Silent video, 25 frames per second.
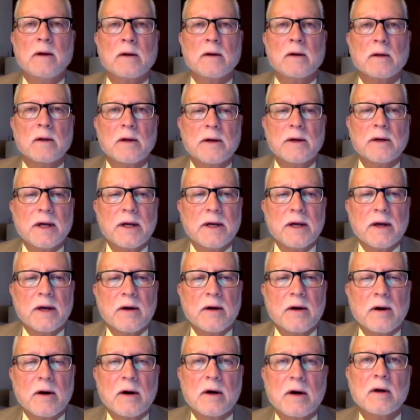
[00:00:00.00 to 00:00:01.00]
Looking at
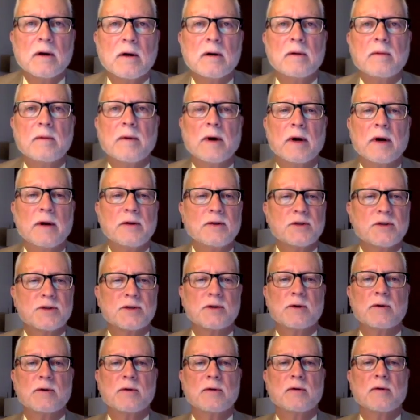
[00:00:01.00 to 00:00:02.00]
her,
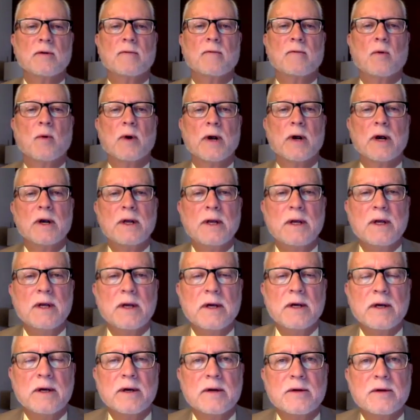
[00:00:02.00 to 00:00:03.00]
uncertain of where
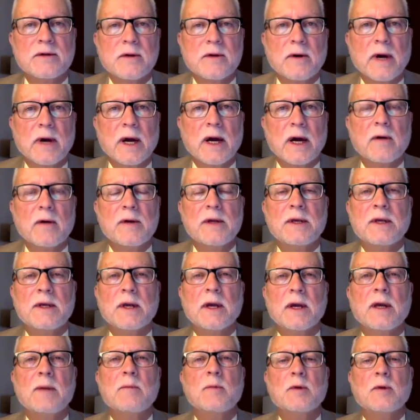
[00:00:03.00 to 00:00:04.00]
he is or how he
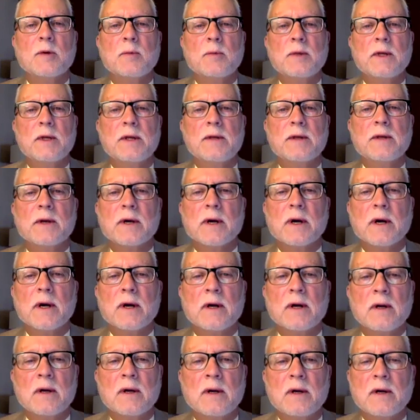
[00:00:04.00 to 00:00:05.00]
came to be there,
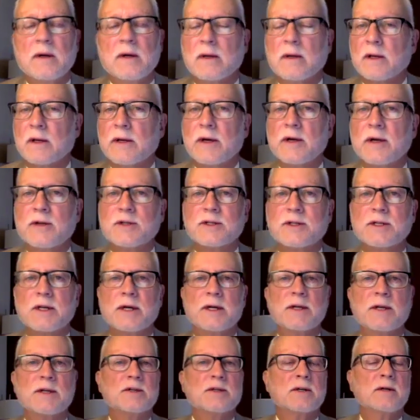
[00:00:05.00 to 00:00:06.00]
Lear
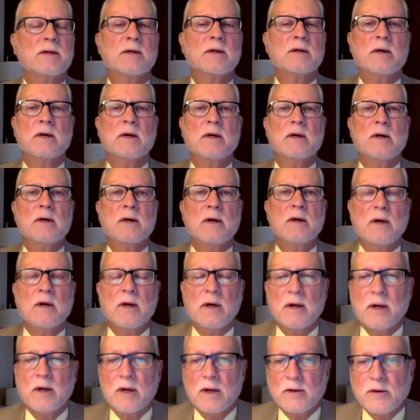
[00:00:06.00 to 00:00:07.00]
says,
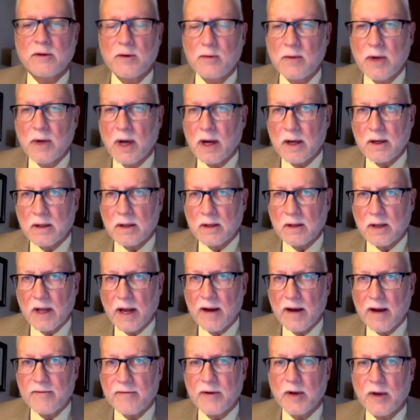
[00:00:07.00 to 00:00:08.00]
"Do not
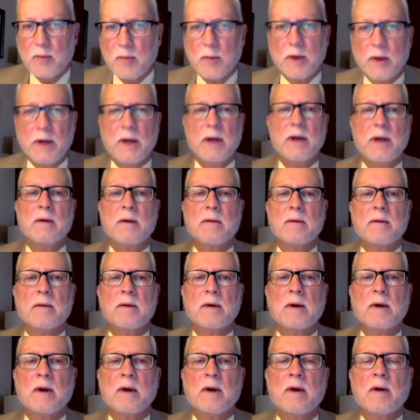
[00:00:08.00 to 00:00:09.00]
laugh at me,
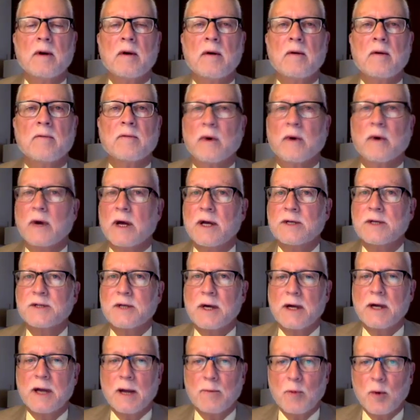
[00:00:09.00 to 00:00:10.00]
for as
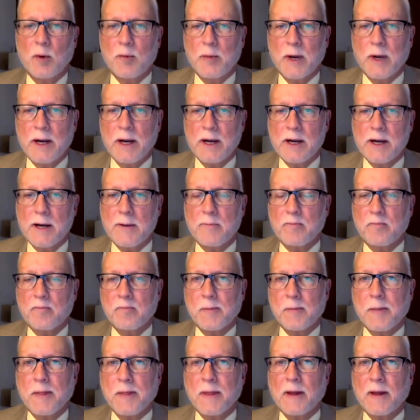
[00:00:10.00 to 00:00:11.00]
I am a man,
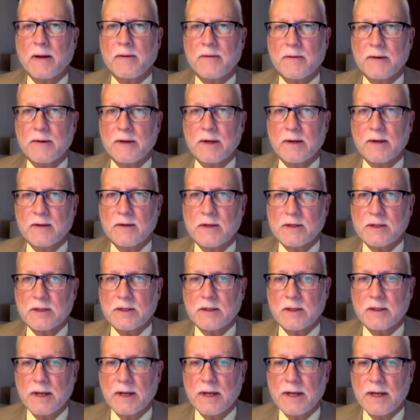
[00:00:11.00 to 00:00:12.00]
I think
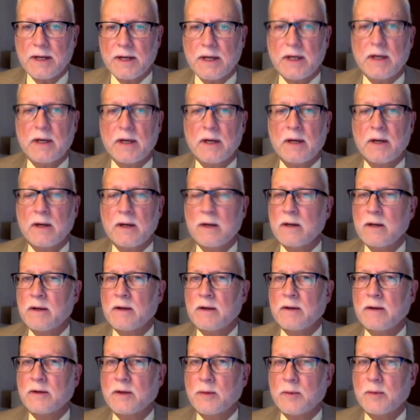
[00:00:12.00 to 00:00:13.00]
this lady
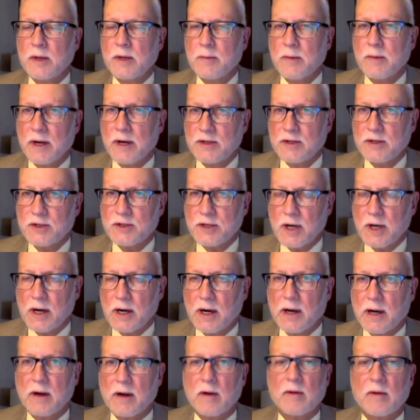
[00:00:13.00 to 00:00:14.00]
to be my
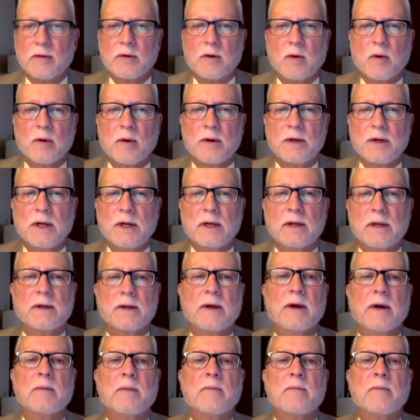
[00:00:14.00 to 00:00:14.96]
child, Cordelia.